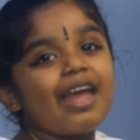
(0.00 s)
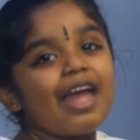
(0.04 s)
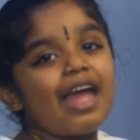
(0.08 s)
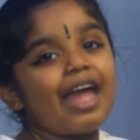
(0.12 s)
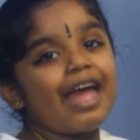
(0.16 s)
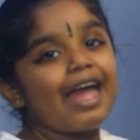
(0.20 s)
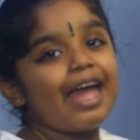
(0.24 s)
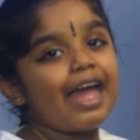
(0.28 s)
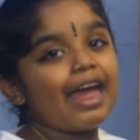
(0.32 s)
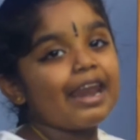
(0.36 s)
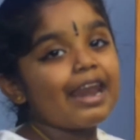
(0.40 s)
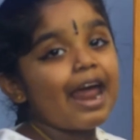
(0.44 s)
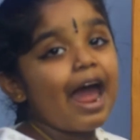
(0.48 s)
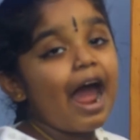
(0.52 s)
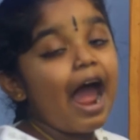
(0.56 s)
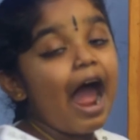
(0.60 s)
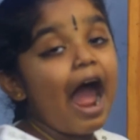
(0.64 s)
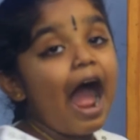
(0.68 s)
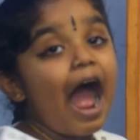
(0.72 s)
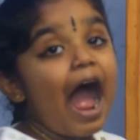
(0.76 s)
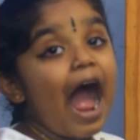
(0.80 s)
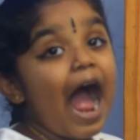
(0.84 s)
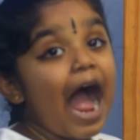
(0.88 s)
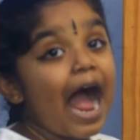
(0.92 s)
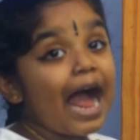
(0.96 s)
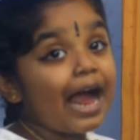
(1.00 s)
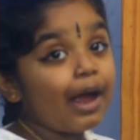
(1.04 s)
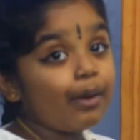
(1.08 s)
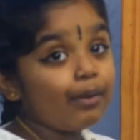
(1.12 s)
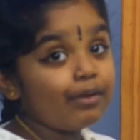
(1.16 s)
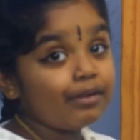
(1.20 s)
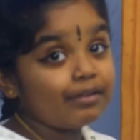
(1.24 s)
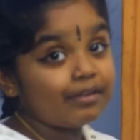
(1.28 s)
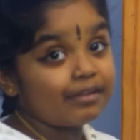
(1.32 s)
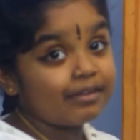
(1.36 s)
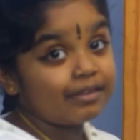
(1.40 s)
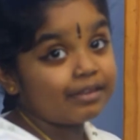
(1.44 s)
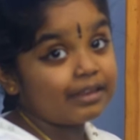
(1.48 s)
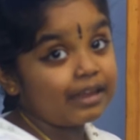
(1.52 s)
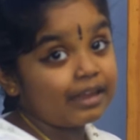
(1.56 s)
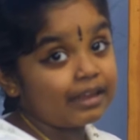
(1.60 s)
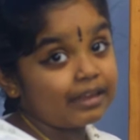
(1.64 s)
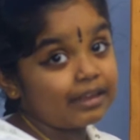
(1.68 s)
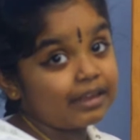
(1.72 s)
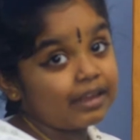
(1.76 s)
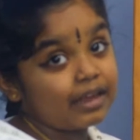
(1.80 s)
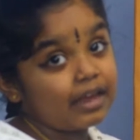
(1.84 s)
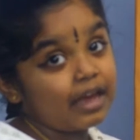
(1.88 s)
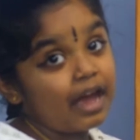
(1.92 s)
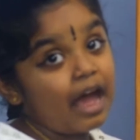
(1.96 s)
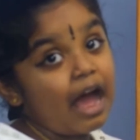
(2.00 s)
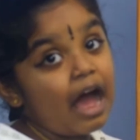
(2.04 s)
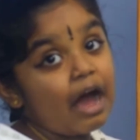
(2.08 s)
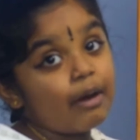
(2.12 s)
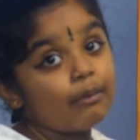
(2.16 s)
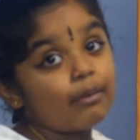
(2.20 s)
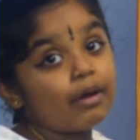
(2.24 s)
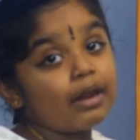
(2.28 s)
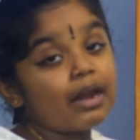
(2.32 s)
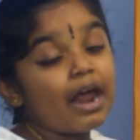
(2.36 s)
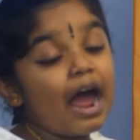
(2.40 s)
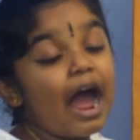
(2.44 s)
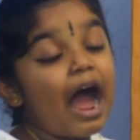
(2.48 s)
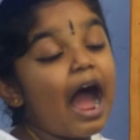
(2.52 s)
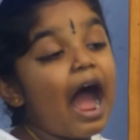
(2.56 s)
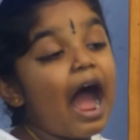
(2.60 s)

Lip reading: And I was thinking, when I